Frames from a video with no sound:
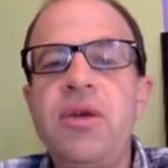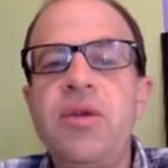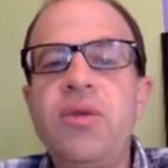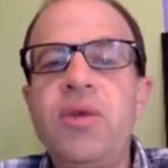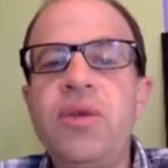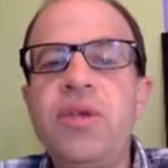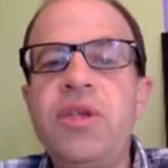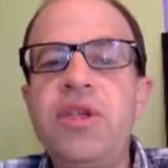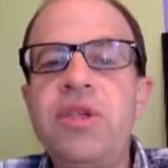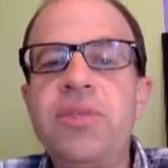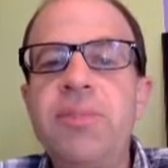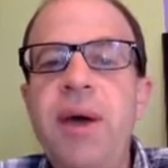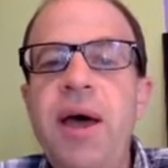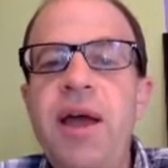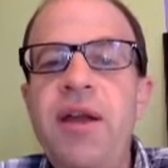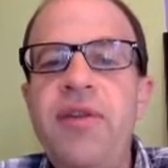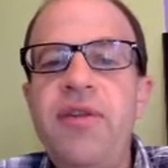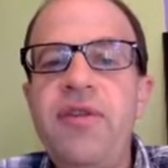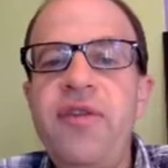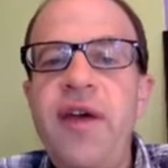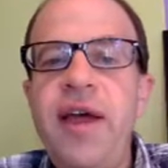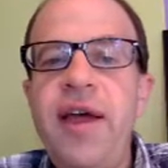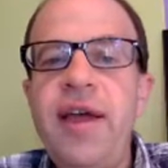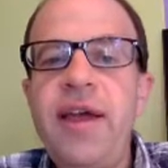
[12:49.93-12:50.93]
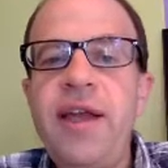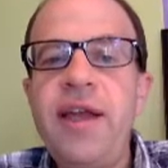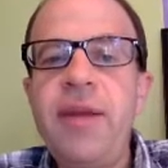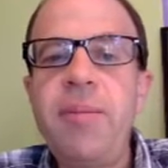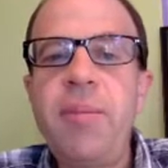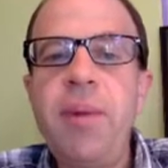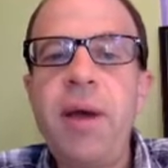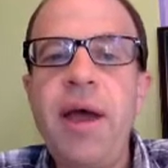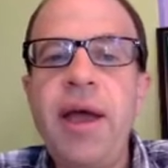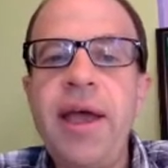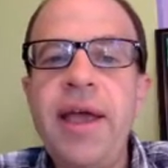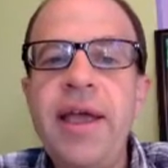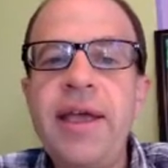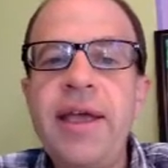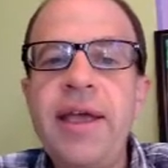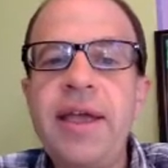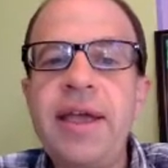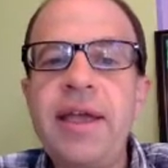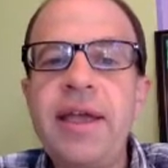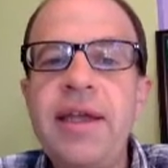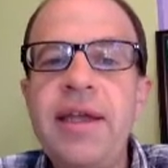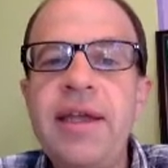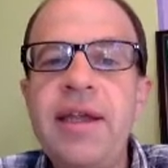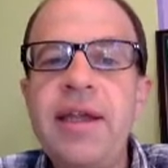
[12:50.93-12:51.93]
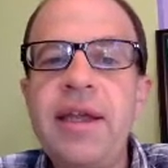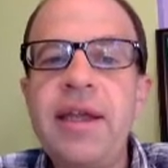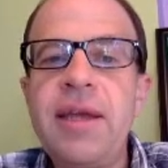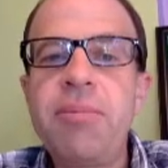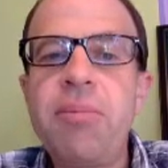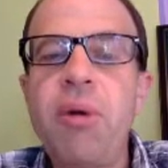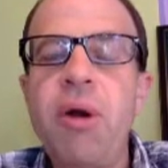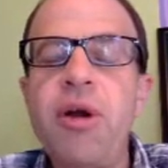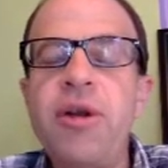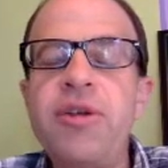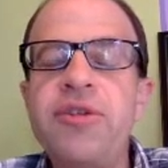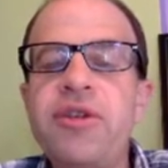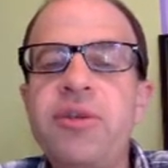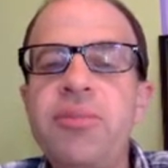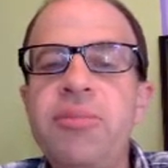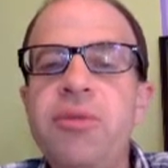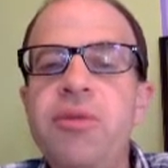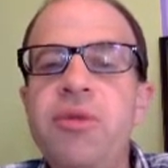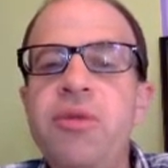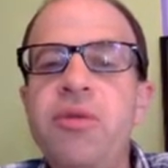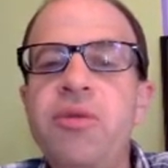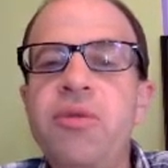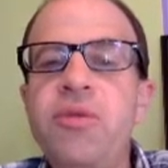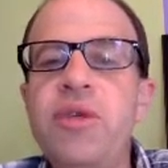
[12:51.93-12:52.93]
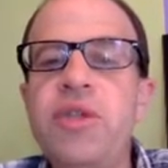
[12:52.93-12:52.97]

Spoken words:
which is modified by a participle,